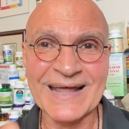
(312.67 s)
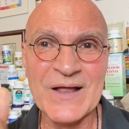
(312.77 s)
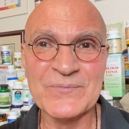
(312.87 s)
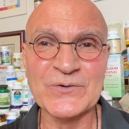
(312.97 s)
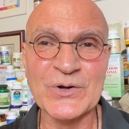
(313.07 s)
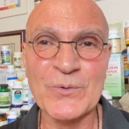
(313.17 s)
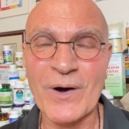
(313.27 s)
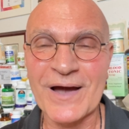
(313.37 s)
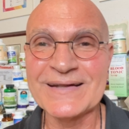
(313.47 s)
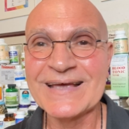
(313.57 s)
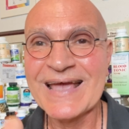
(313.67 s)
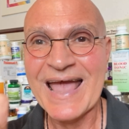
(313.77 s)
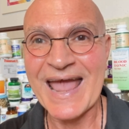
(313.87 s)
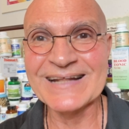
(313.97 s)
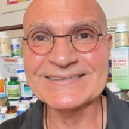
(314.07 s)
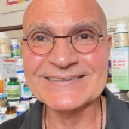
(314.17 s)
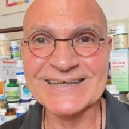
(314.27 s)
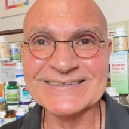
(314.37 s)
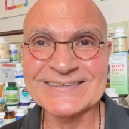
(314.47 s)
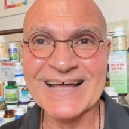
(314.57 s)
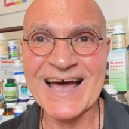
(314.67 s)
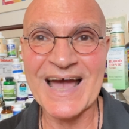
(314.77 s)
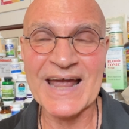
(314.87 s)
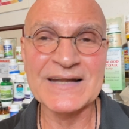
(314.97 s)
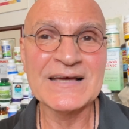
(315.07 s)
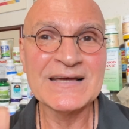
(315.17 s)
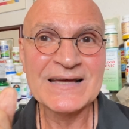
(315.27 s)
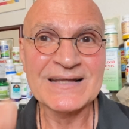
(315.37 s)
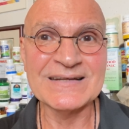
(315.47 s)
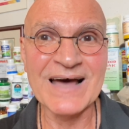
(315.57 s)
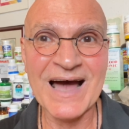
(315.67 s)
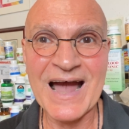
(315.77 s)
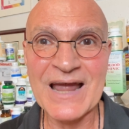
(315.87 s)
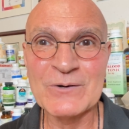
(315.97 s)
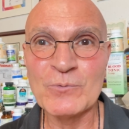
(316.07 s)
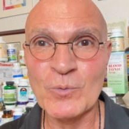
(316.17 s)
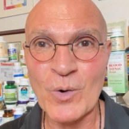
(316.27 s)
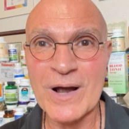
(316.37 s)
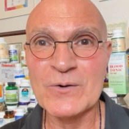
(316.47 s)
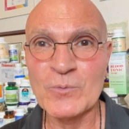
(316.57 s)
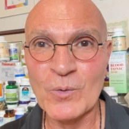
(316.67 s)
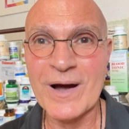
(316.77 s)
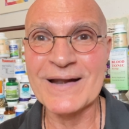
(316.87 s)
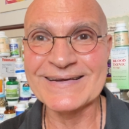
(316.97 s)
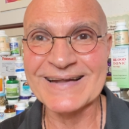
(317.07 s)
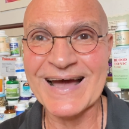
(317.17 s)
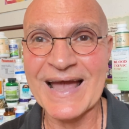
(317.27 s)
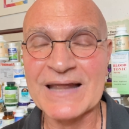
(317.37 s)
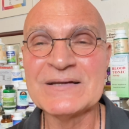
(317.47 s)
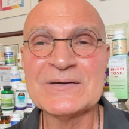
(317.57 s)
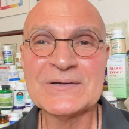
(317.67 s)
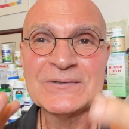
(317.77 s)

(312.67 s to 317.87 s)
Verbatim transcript: 831 869 9119.